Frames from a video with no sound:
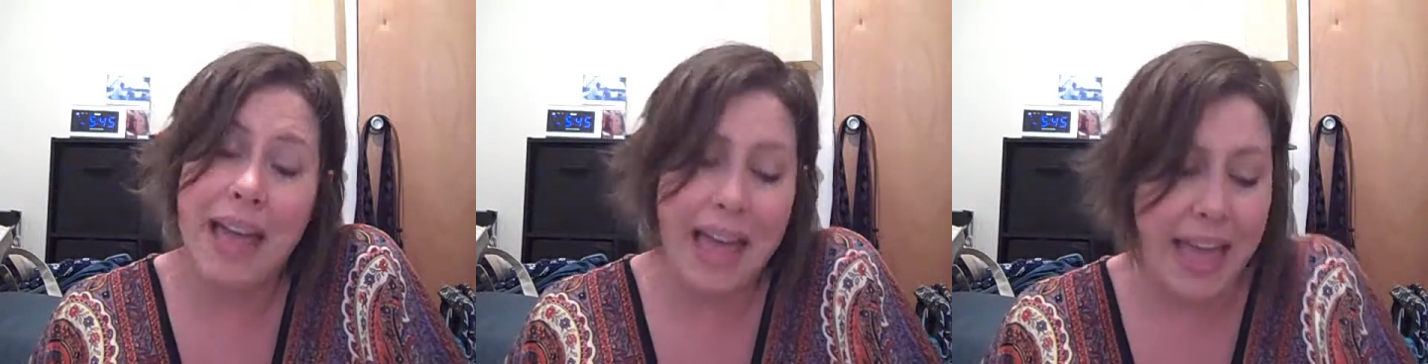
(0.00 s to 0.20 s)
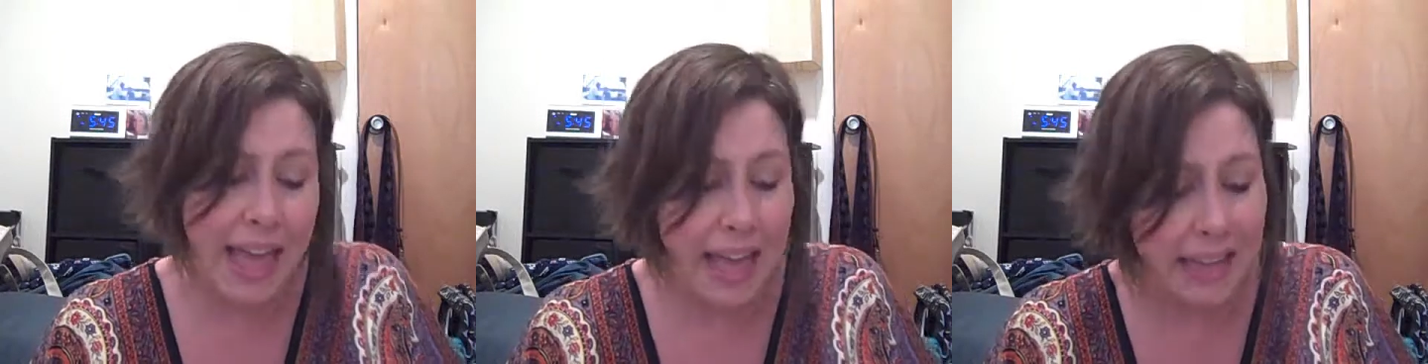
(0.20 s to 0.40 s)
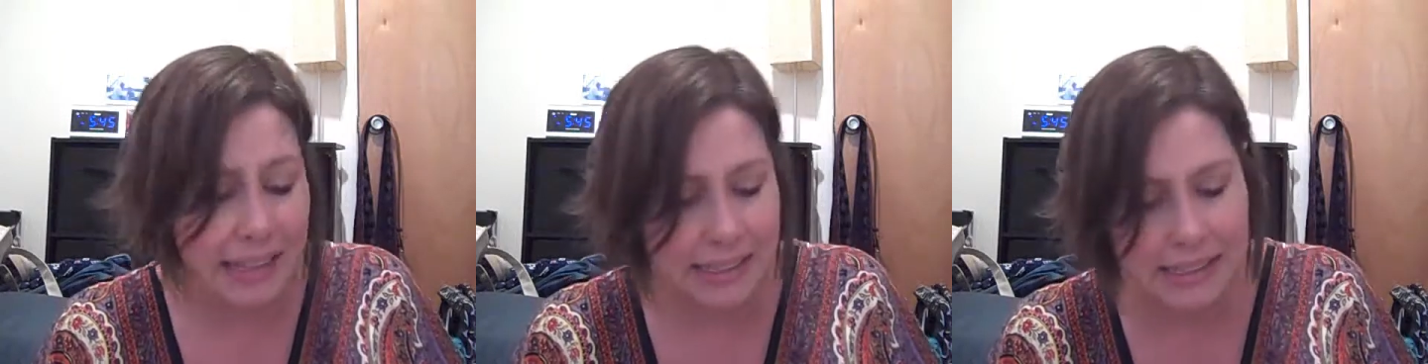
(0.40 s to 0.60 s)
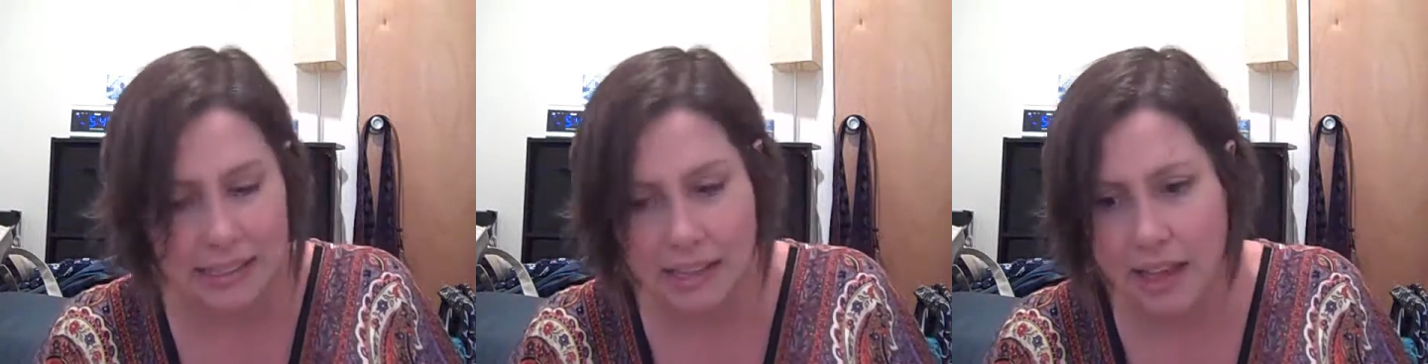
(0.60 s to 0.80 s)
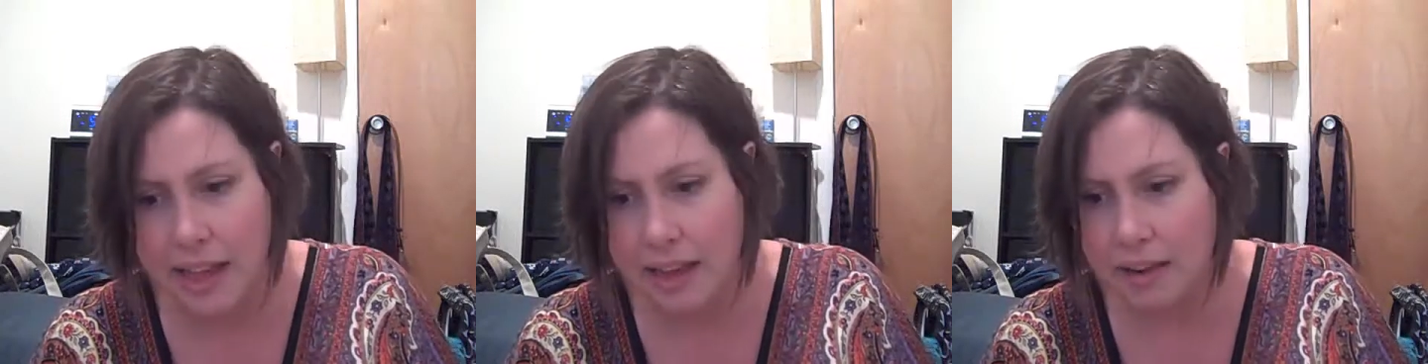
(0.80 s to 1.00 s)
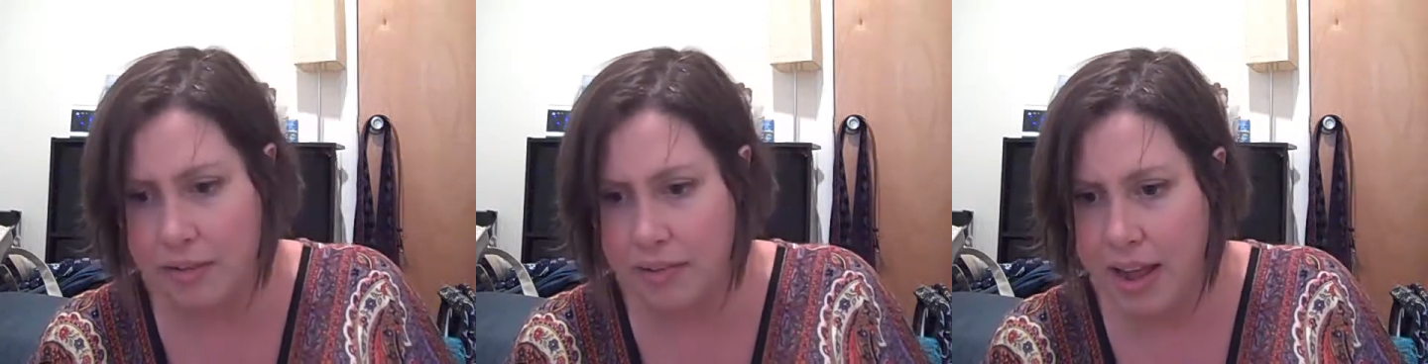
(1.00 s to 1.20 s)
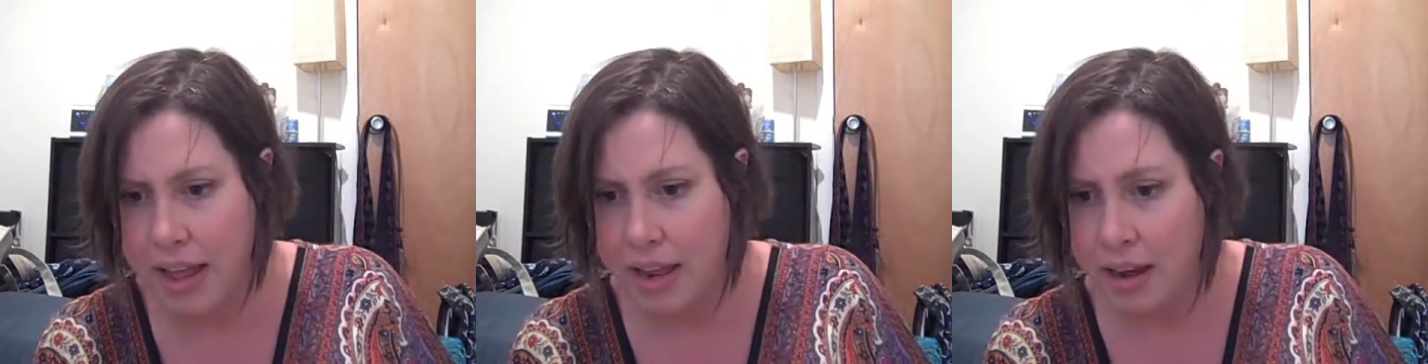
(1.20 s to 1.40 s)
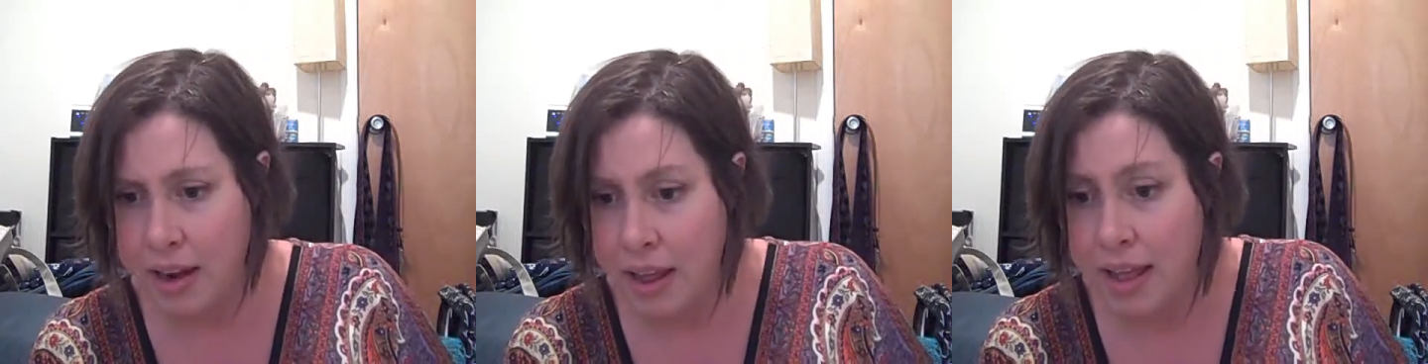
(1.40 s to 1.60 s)
and slide
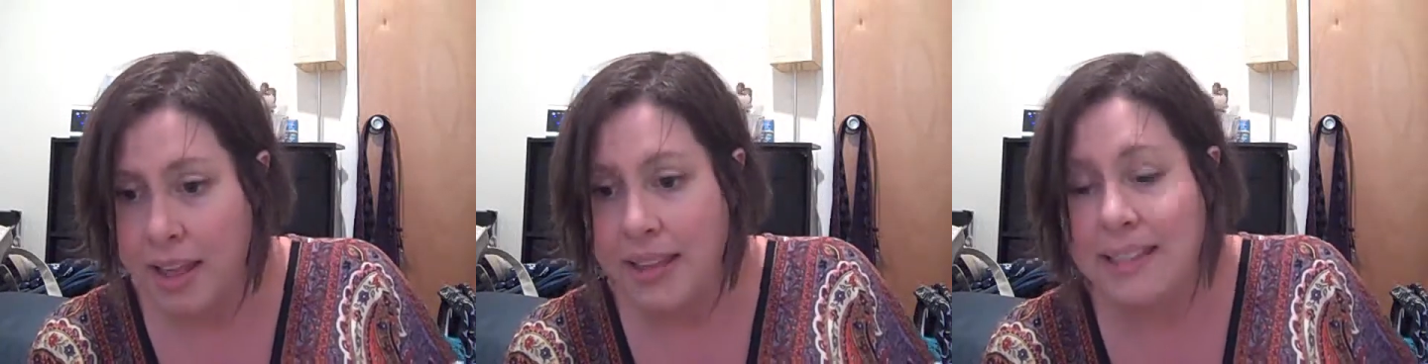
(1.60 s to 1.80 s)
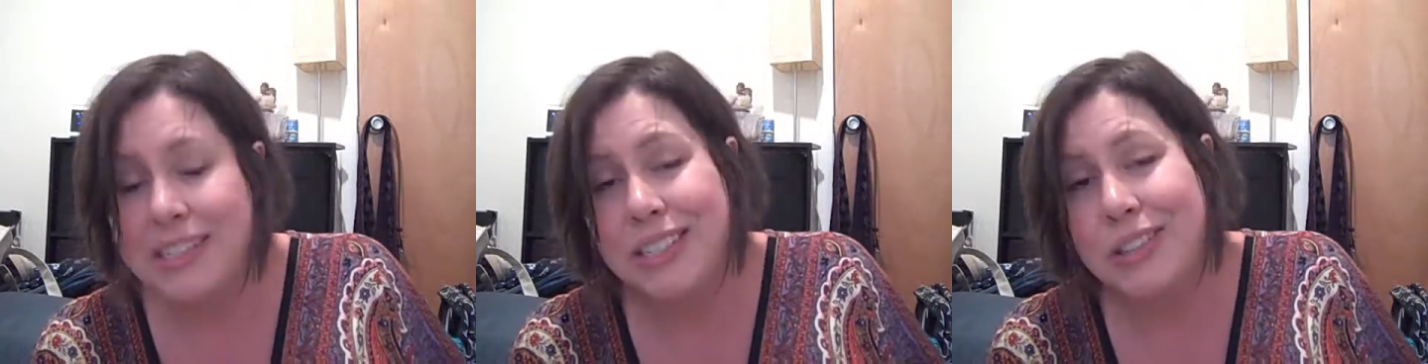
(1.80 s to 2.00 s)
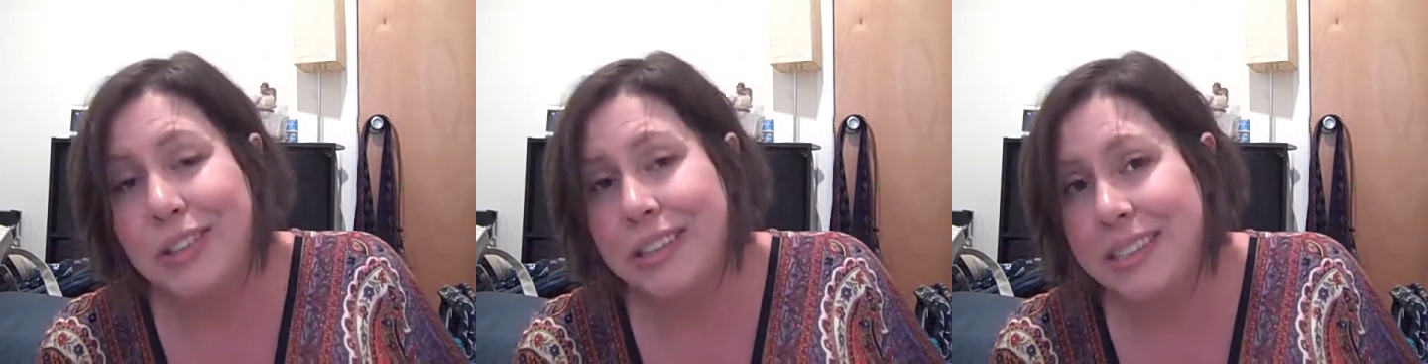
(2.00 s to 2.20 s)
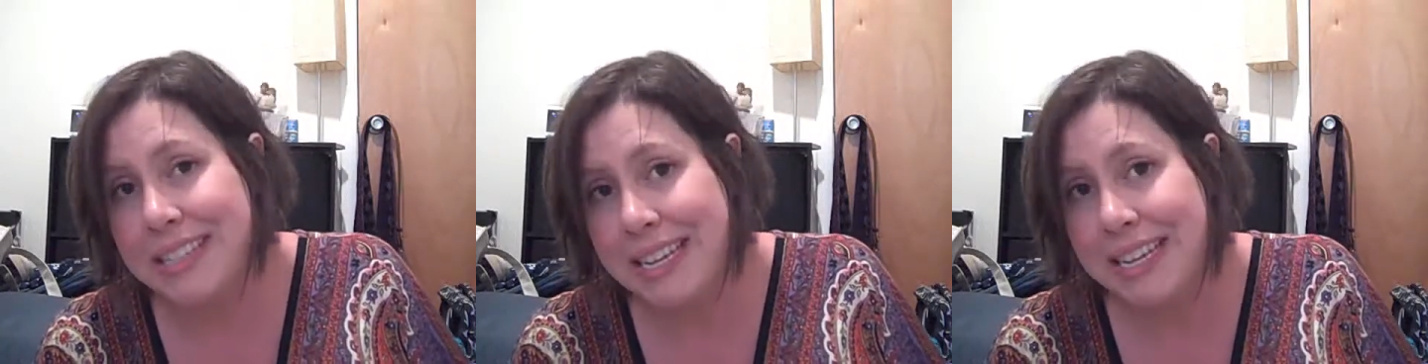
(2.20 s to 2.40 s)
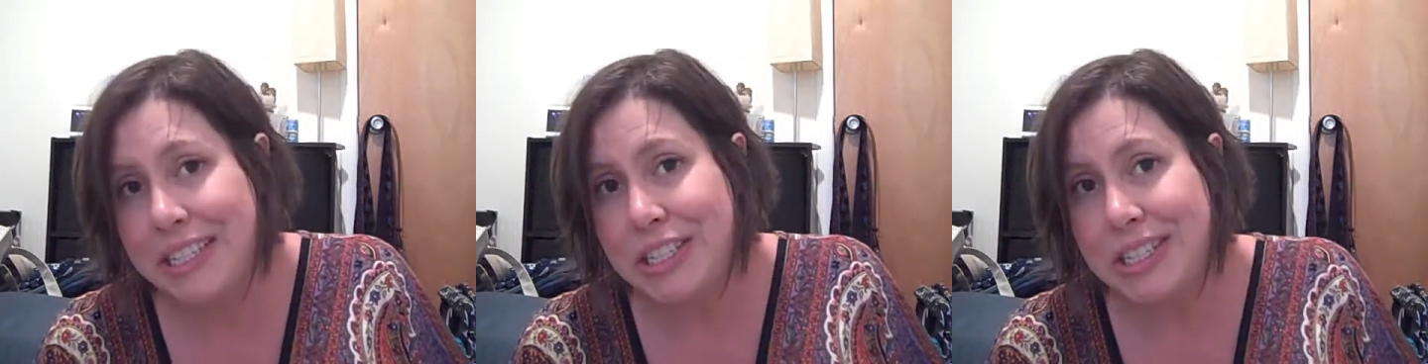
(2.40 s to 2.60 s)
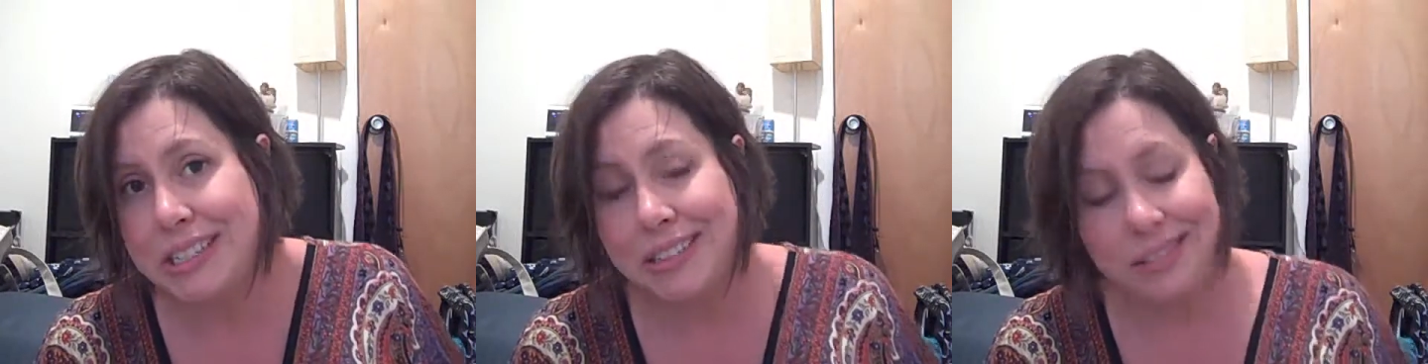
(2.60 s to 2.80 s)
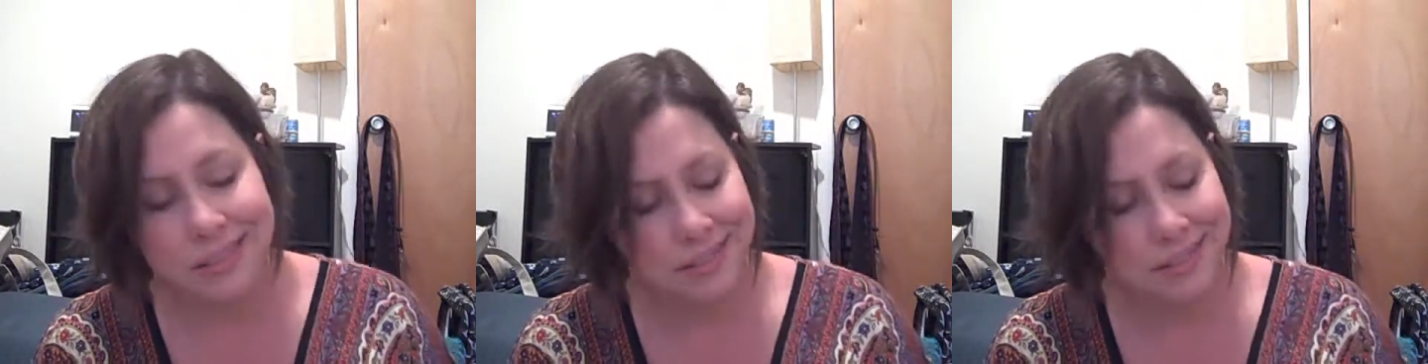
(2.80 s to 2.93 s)
right into your station.